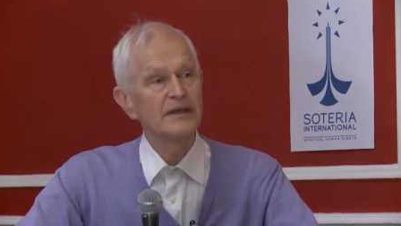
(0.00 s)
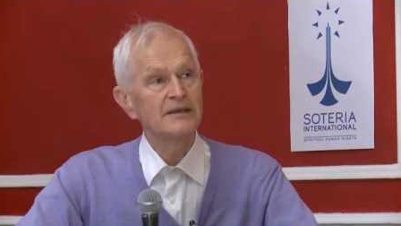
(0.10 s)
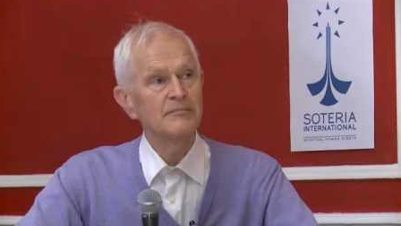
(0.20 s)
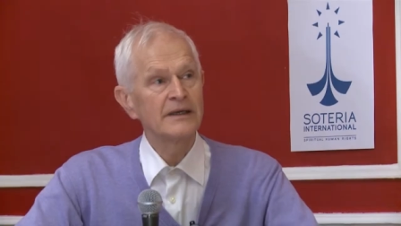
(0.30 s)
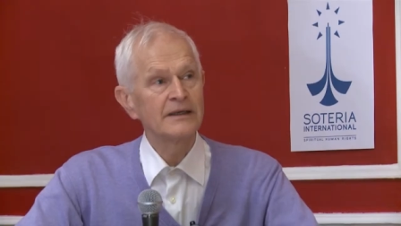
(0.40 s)

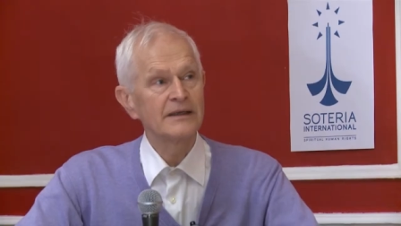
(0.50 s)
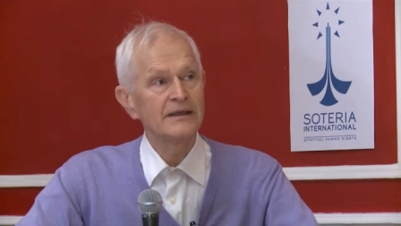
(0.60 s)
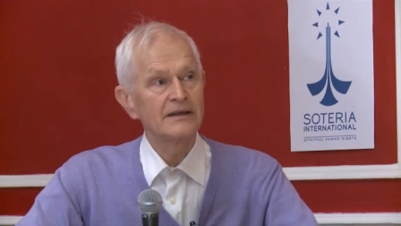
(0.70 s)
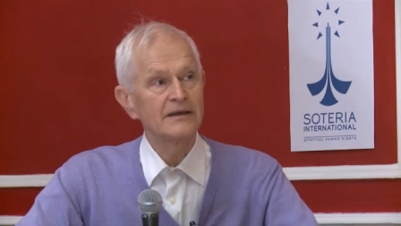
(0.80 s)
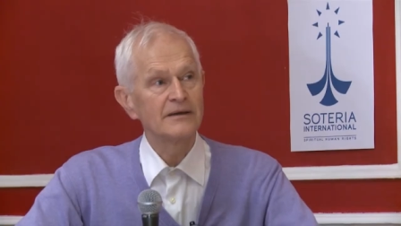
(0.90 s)
been
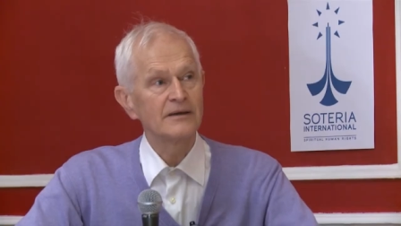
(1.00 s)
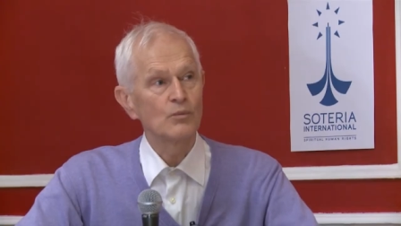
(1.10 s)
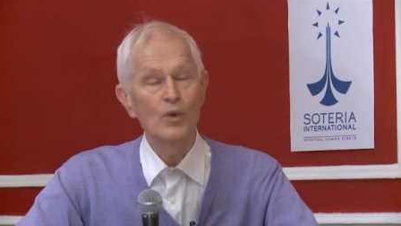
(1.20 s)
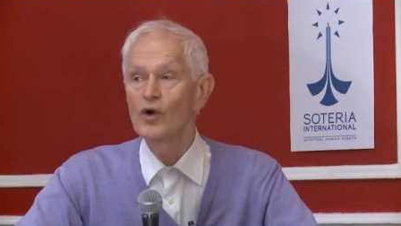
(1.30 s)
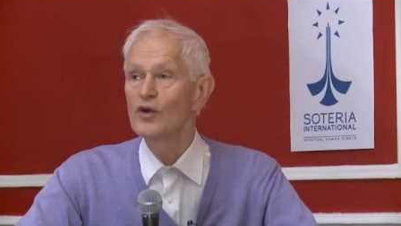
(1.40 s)
many
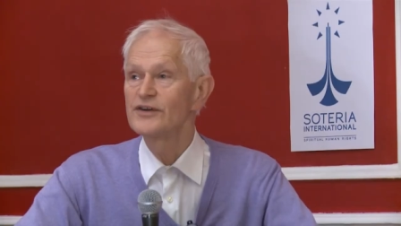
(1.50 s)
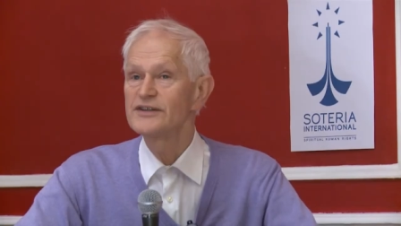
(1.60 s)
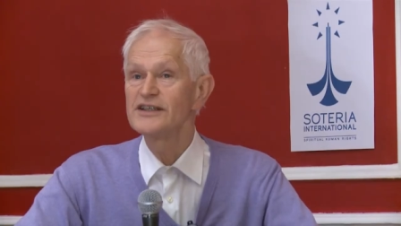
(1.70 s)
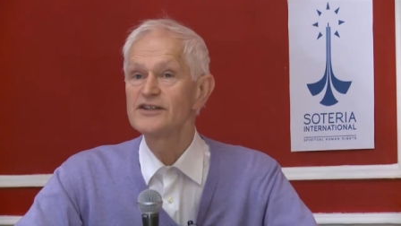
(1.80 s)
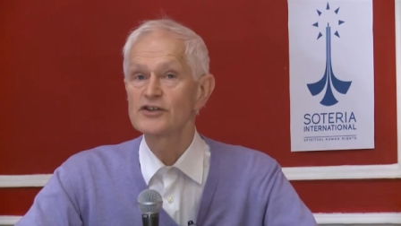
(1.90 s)
world
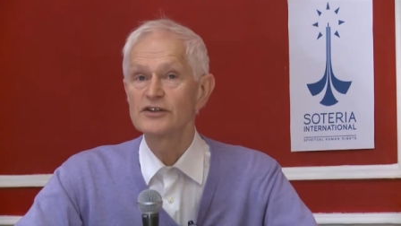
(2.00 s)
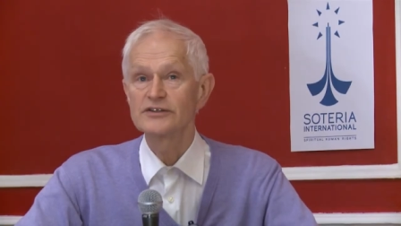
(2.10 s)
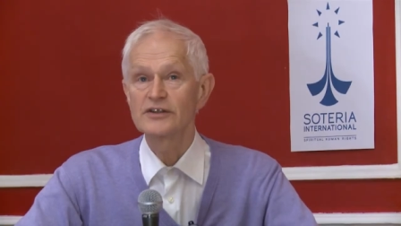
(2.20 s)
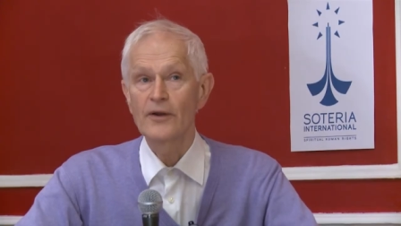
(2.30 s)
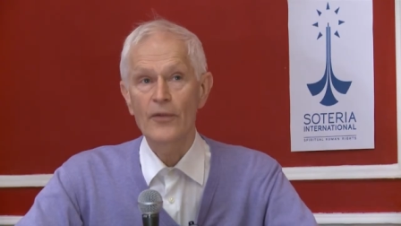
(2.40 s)

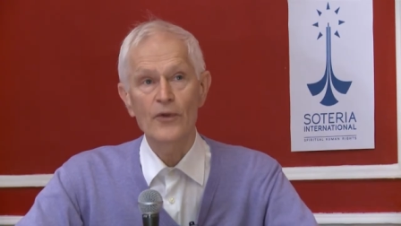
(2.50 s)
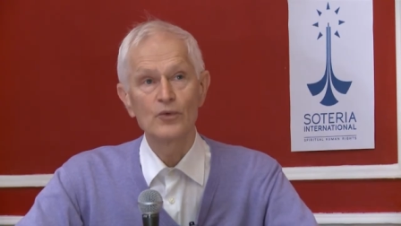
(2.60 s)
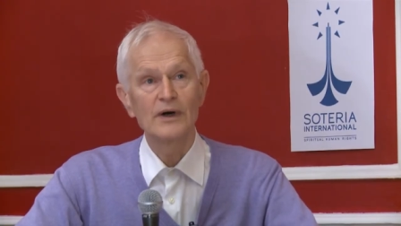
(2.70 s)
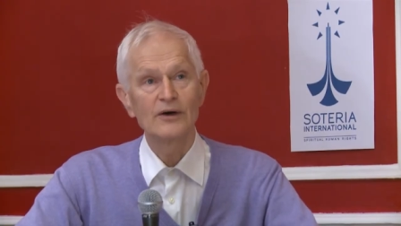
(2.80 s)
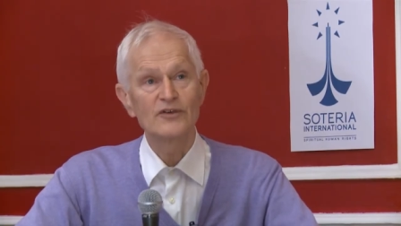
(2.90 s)
teachers
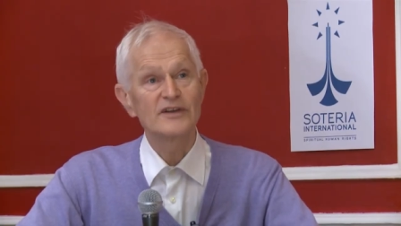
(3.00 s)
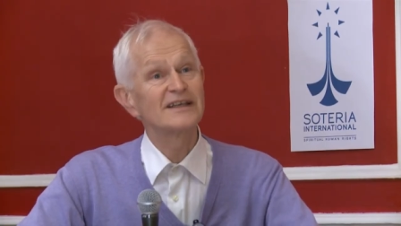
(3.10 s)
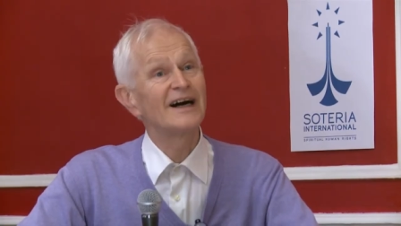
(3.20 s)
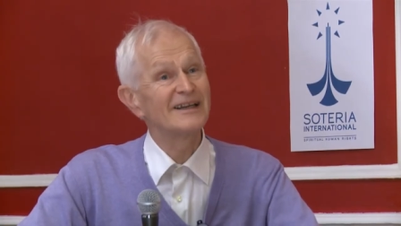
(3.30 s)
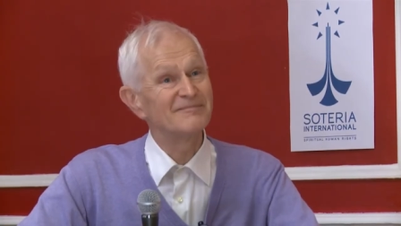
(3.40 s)
throughout the
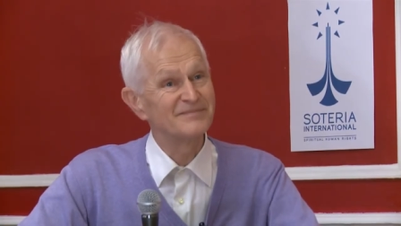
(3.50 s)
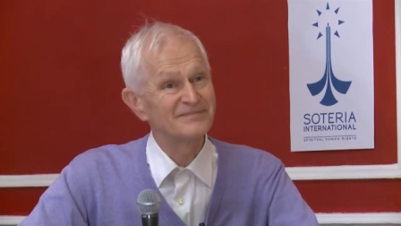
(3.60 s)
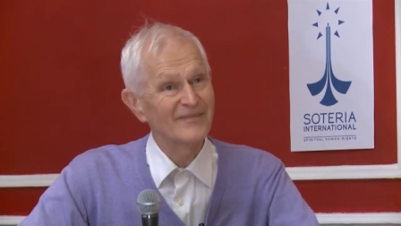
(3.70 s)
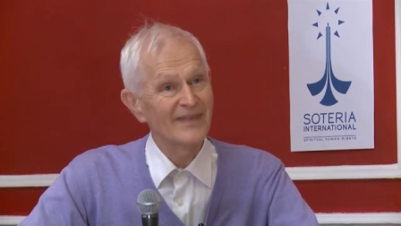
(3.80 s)
time,